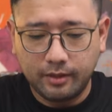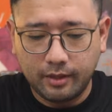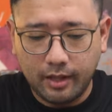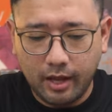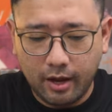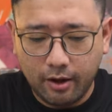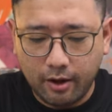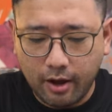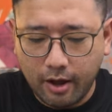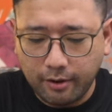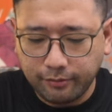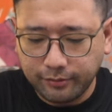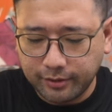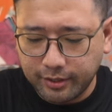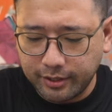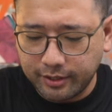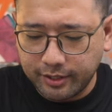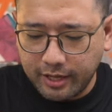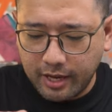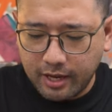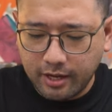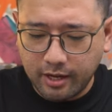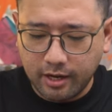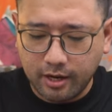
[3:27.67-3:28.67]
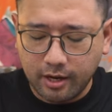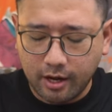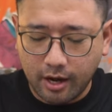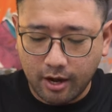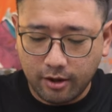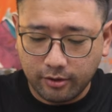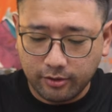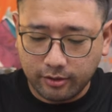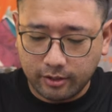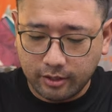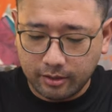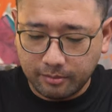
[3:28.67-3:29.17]
Now, after taking
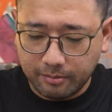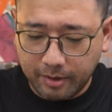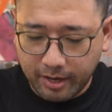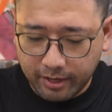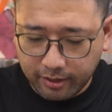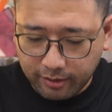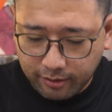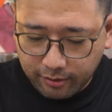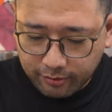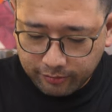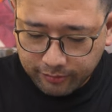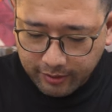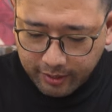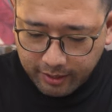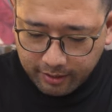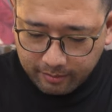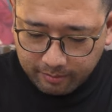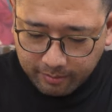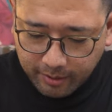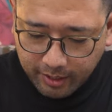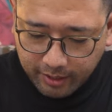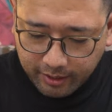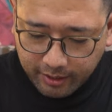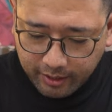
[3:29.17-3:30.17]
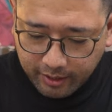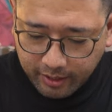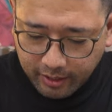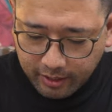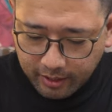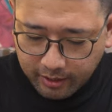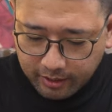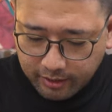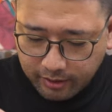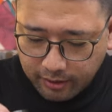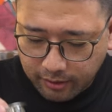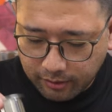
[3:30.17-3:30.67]
out the microfine
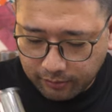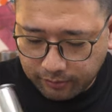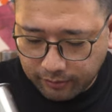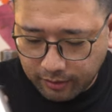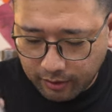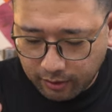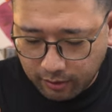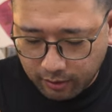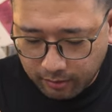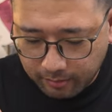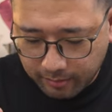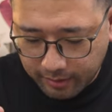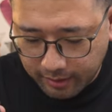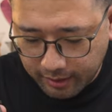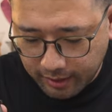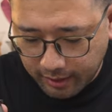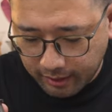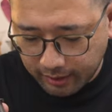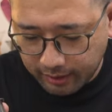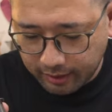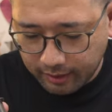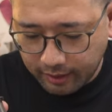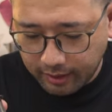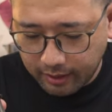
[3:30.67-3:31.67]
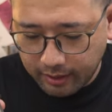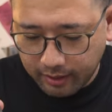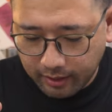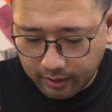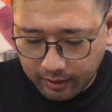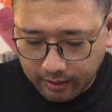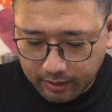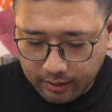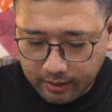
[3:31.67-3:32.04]
particles of the Comandante,